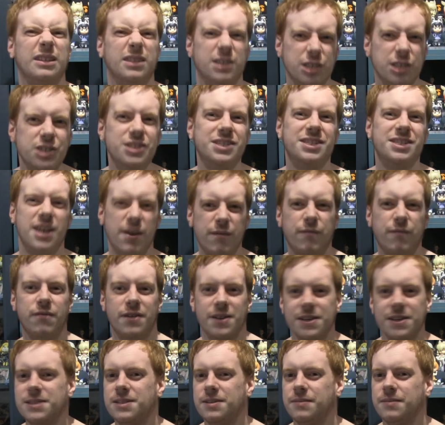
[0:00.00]
she's
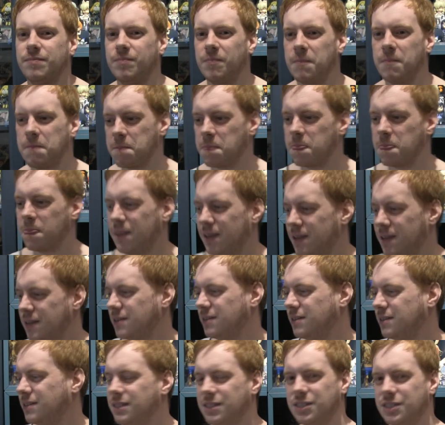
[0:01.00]
different.
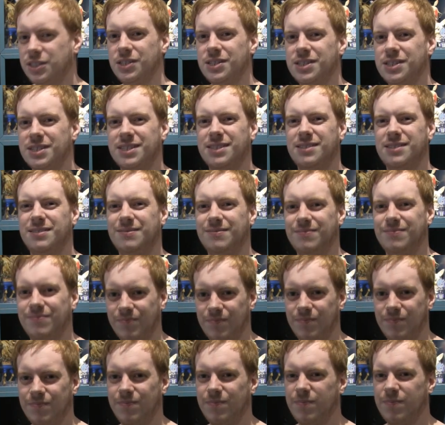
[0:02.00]
She's
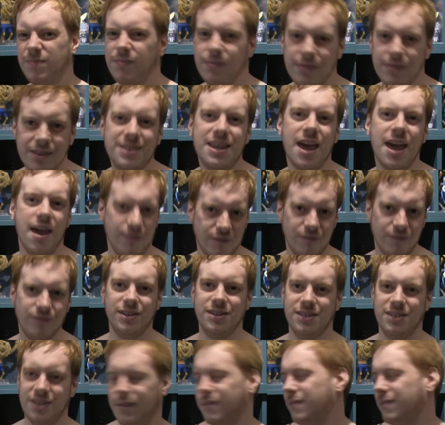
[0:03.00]

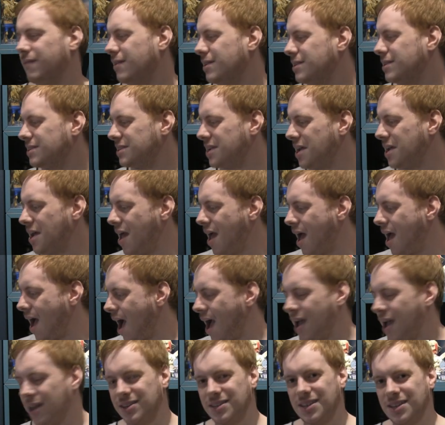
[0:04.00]
definitely different.
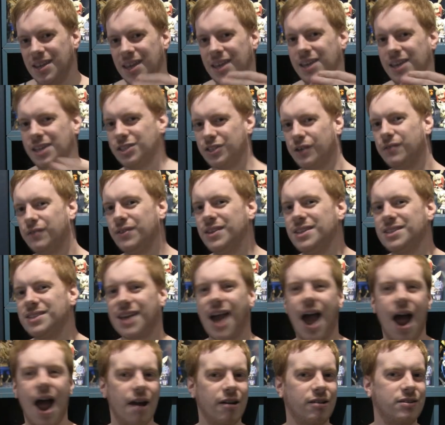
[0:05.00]
And each of these
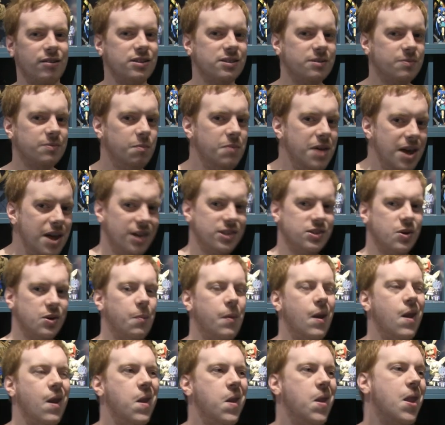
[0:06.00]
characters makes
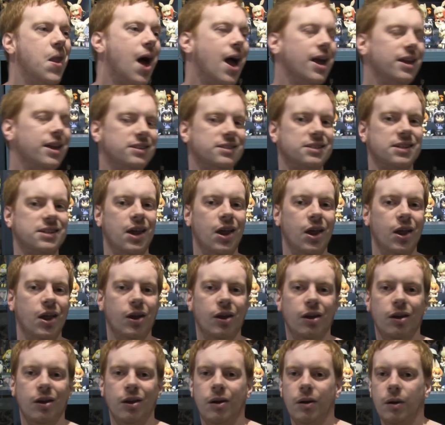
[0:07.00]
up a nice
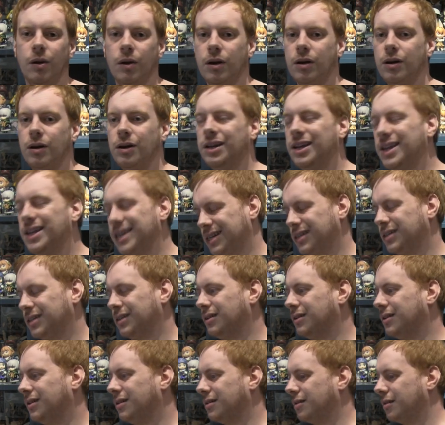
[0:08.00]

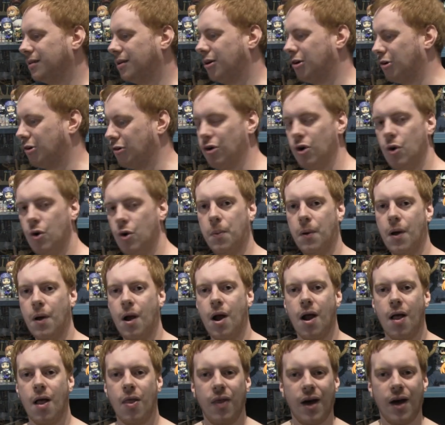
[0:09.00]
little group
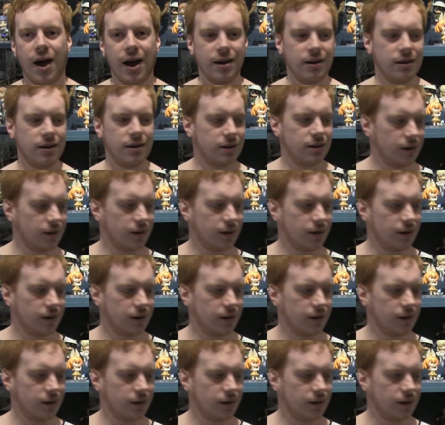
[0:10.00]
that